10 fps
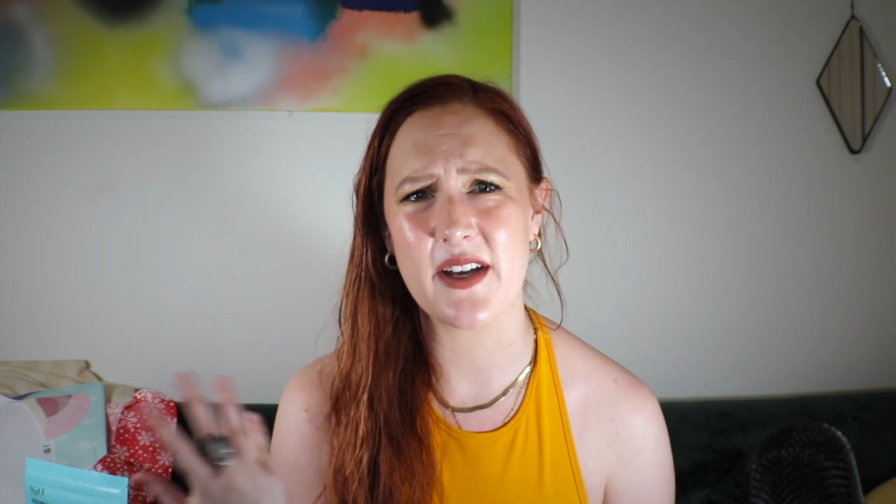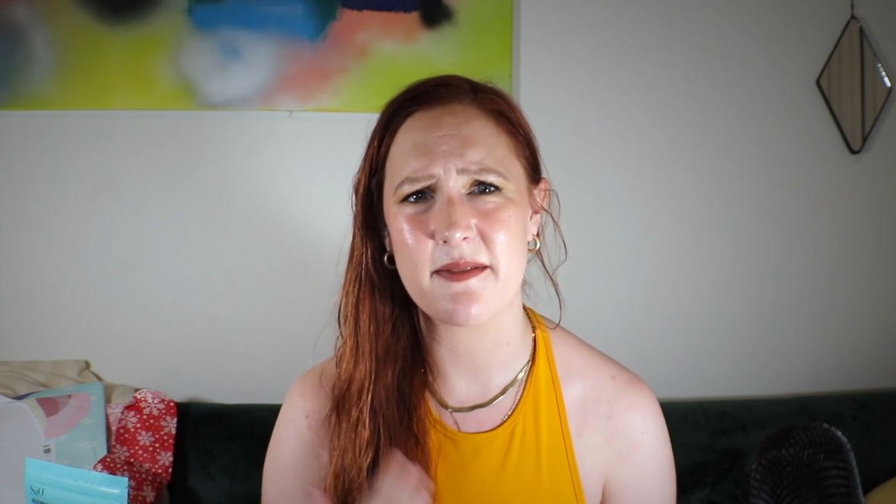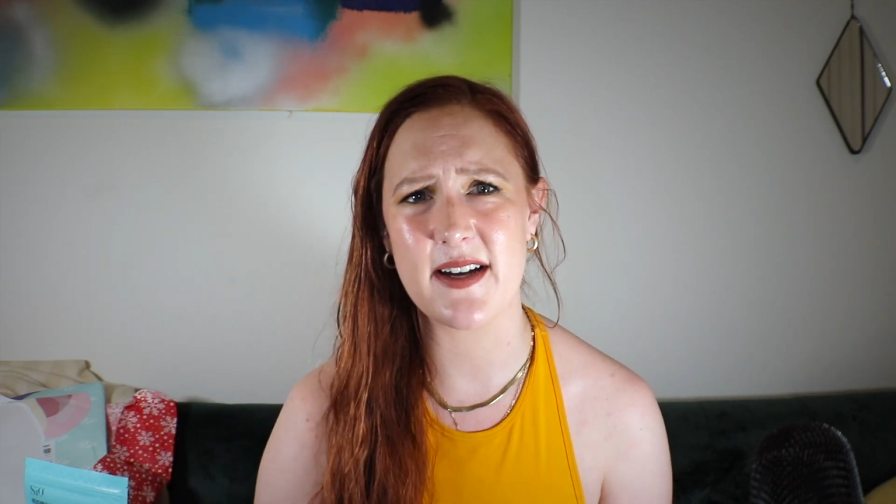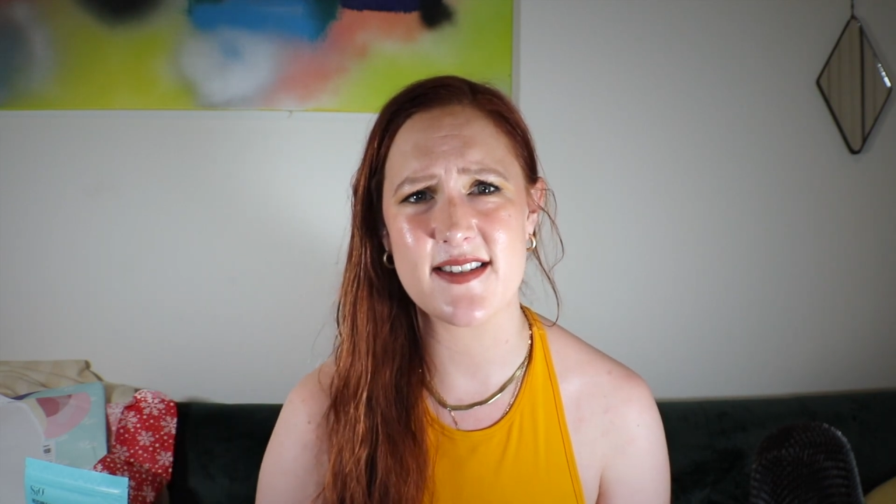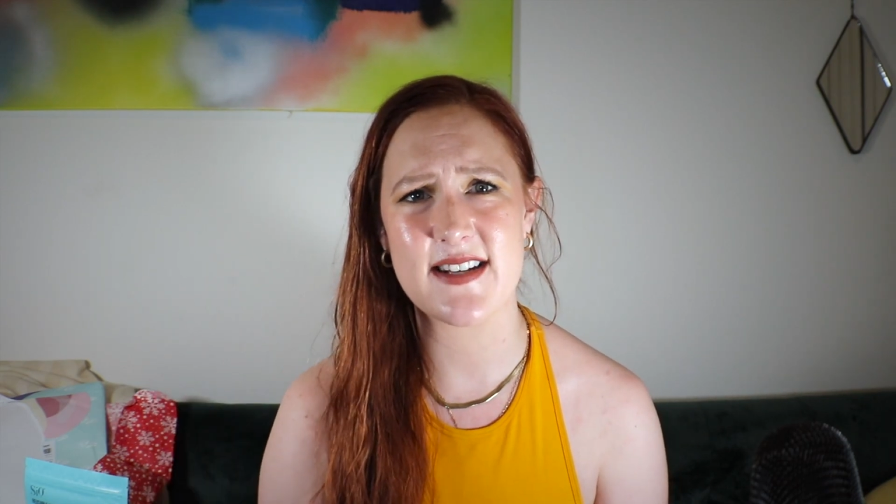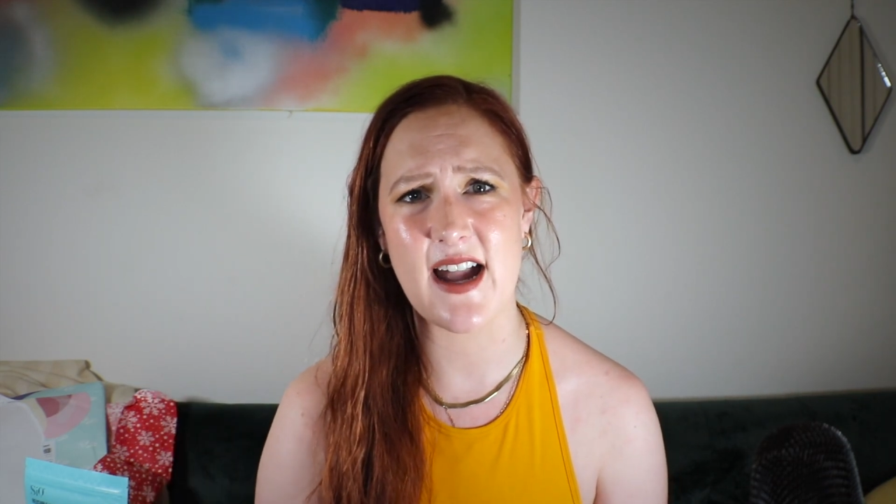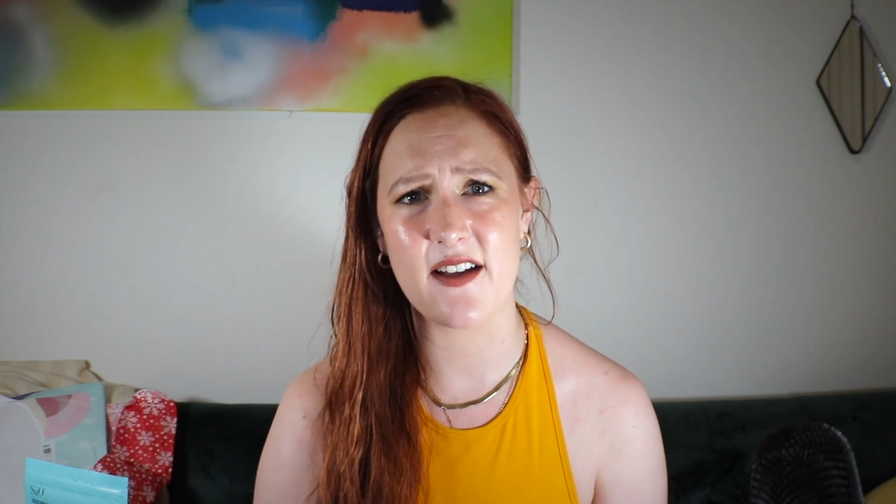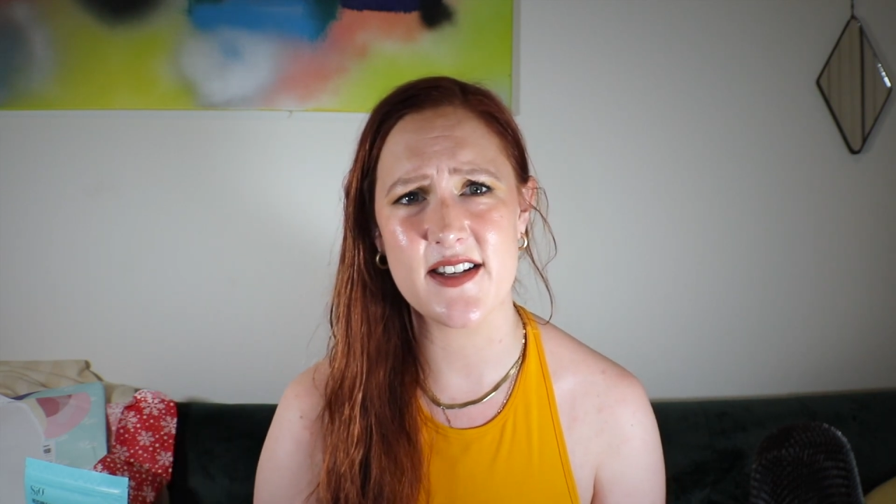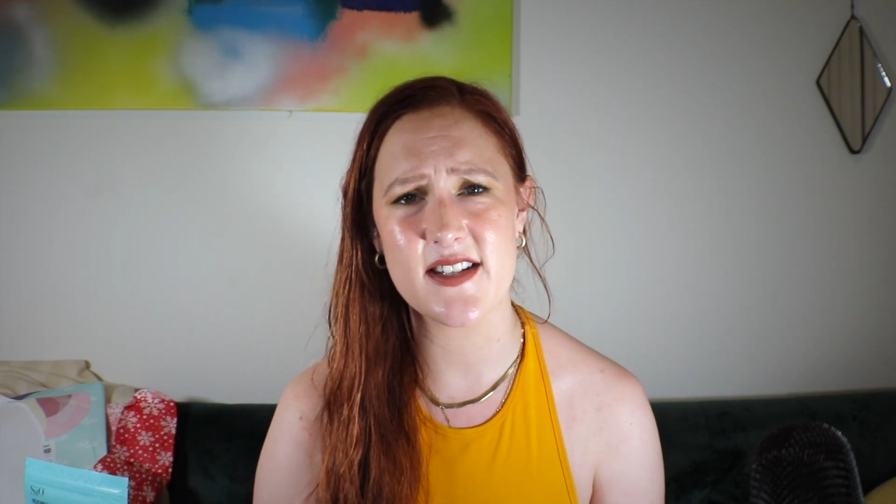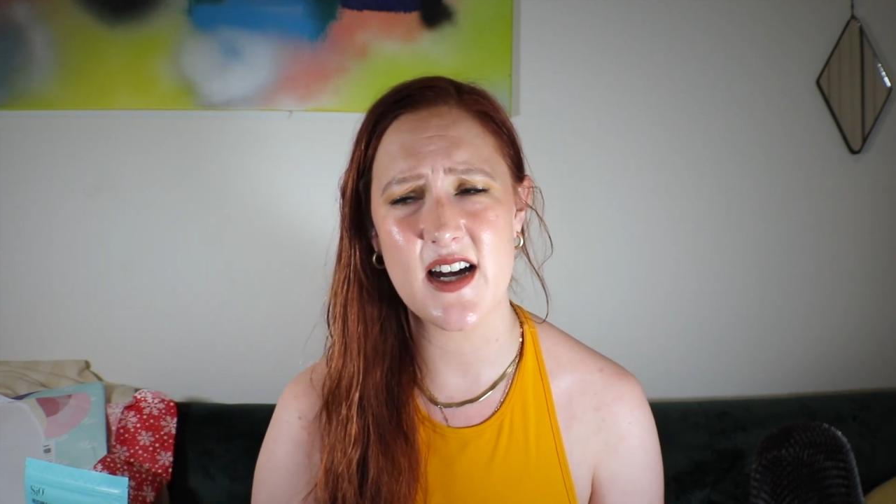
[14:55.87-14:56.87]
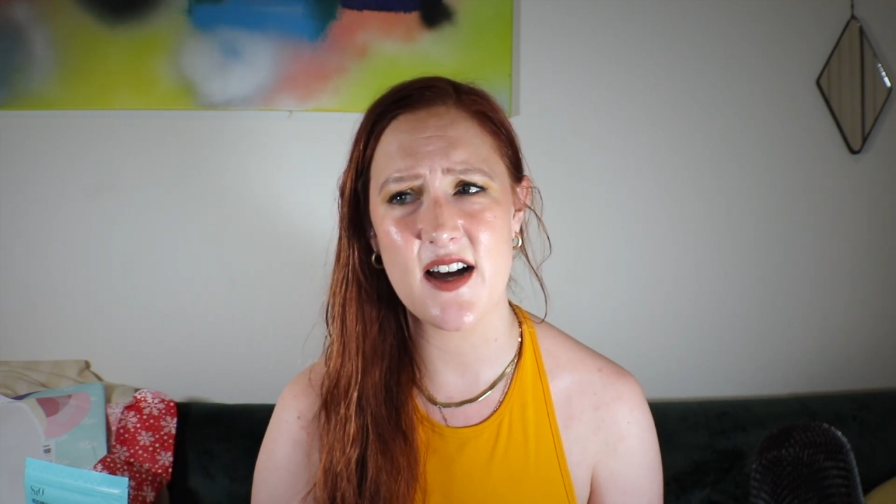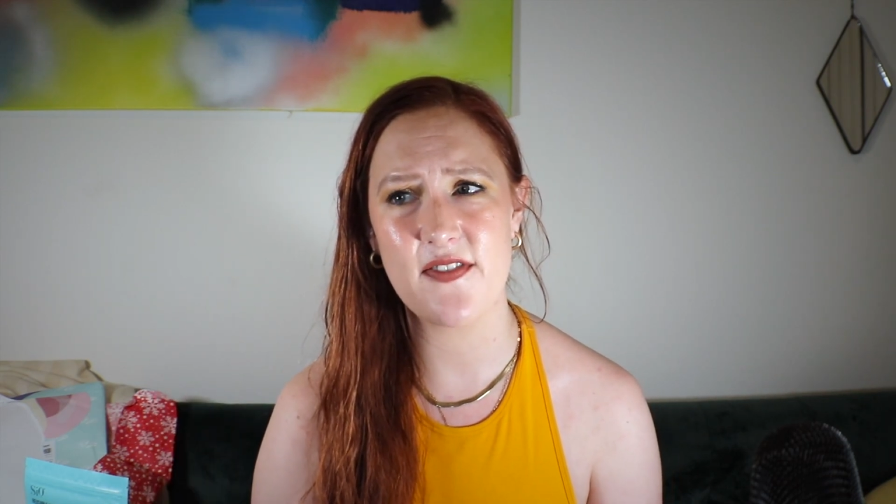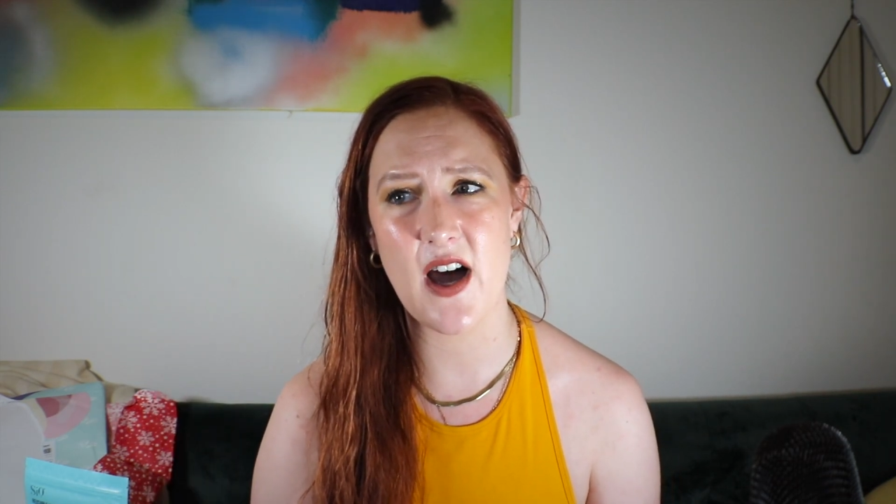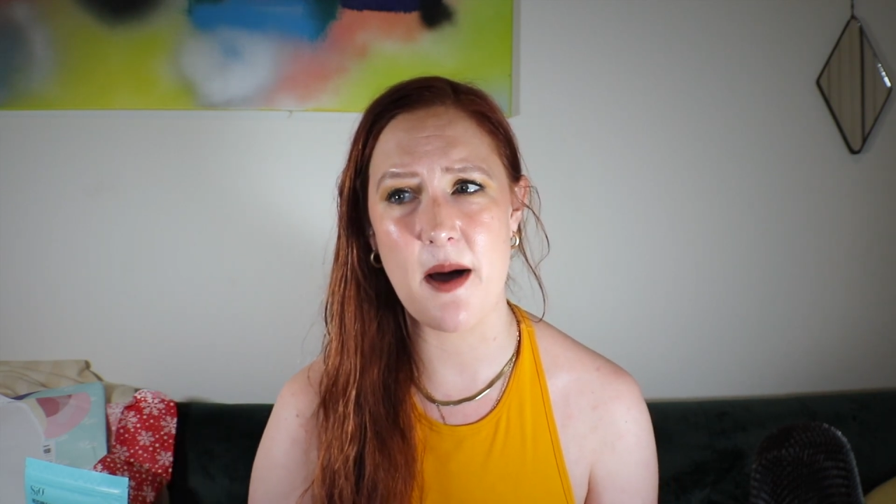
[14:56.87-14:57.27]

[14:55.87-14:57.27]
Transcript: like my style and stuff.